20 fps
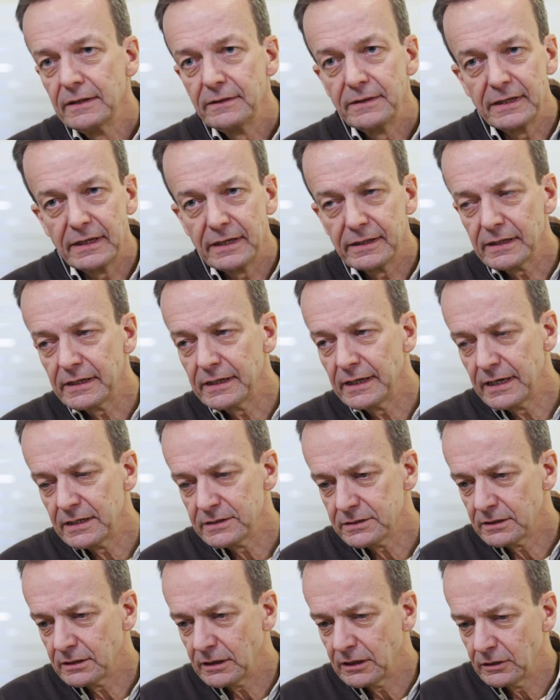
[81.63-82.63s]
The other
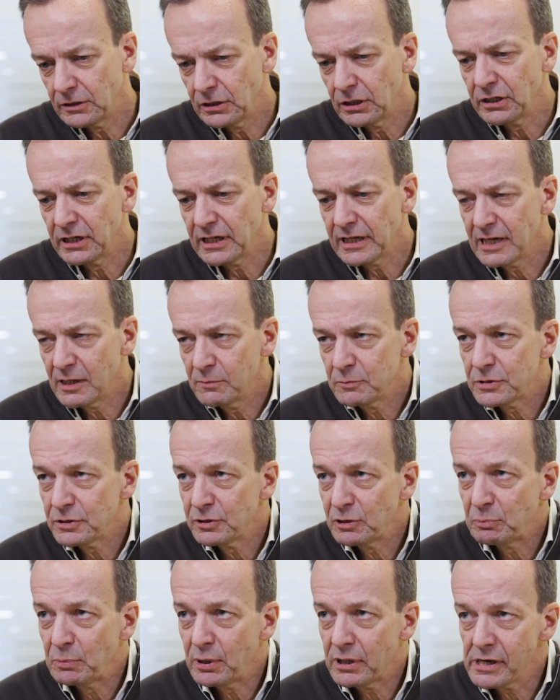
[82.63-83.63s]
guys are going to come to
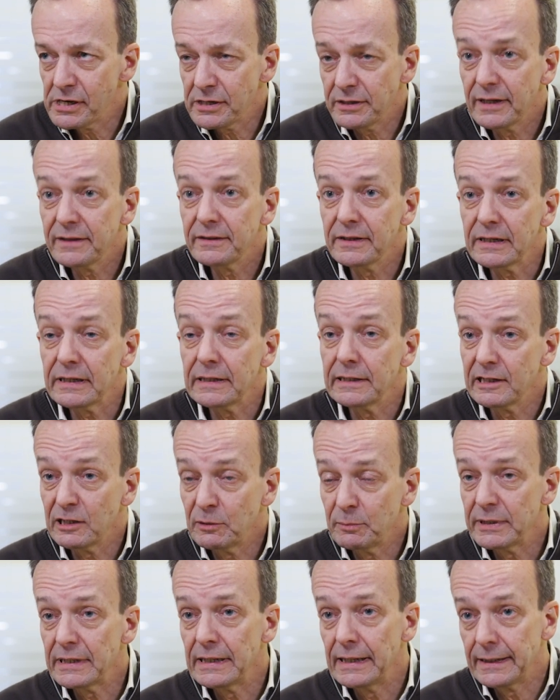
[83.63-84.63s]
the party, I think, a
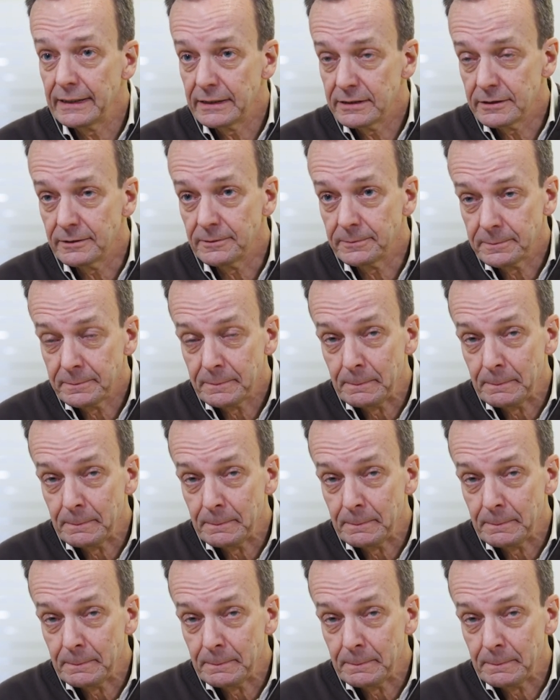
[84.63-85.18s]
little bit later.